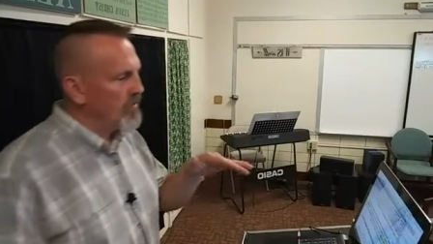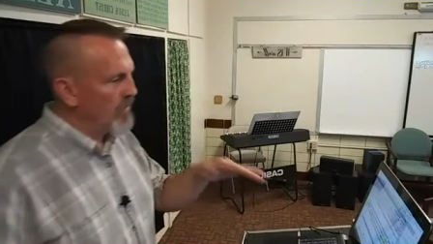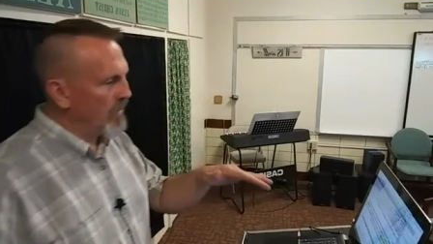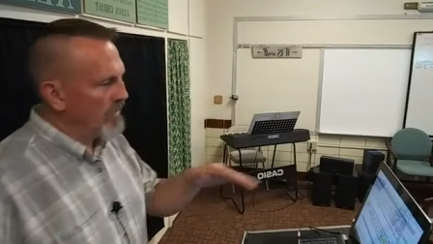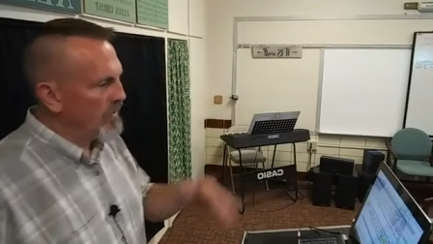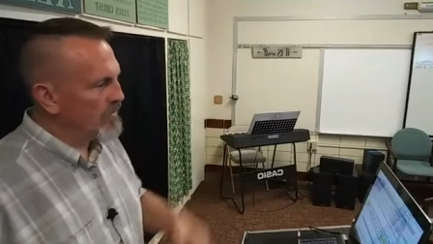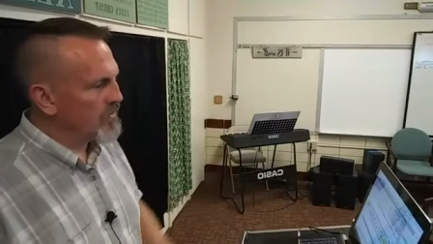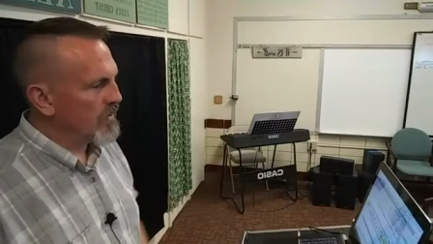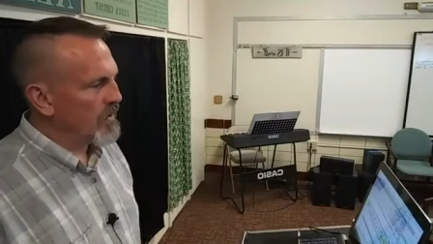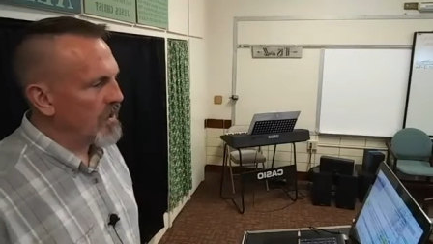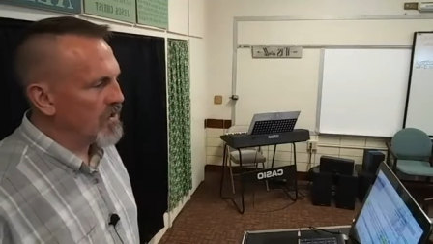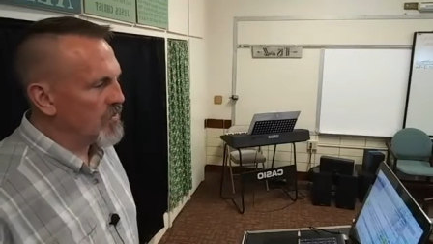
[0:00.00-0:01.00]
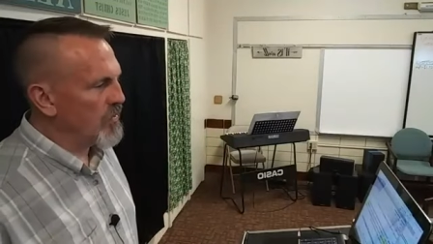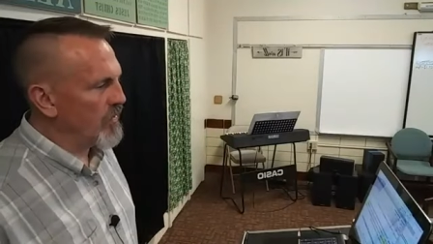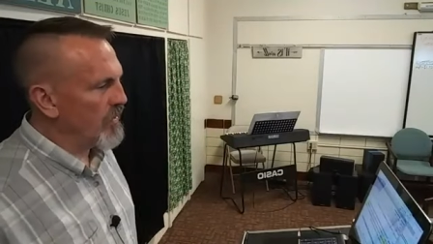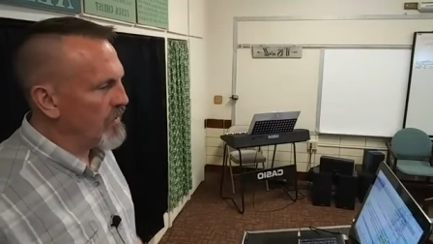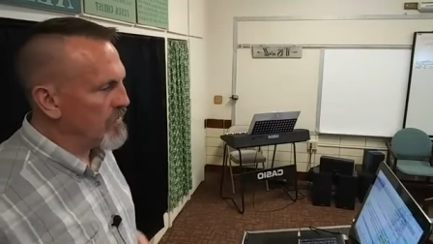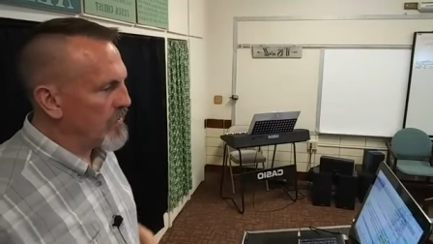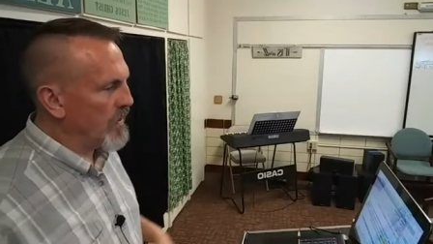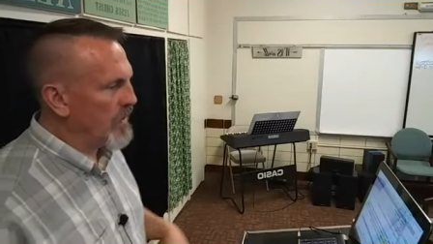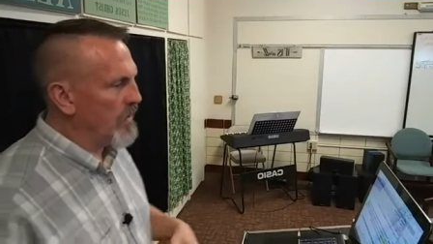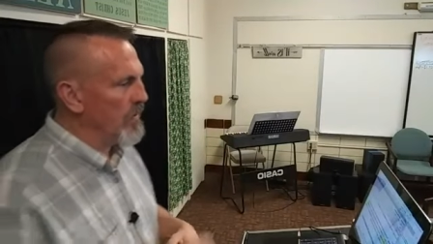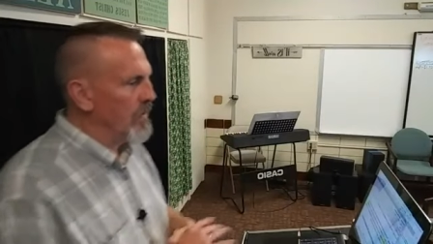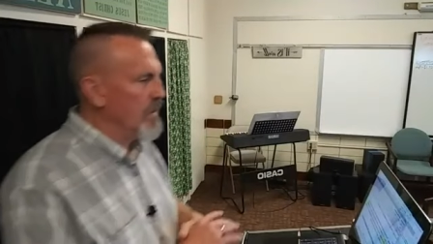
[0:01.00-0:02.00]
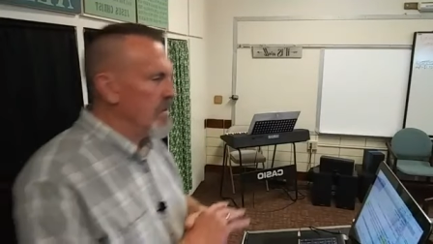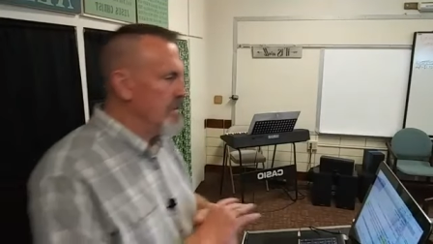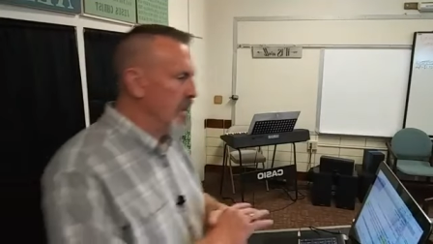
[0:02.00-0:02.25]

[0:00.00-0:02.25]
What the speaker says: But here's the gospel in this right here.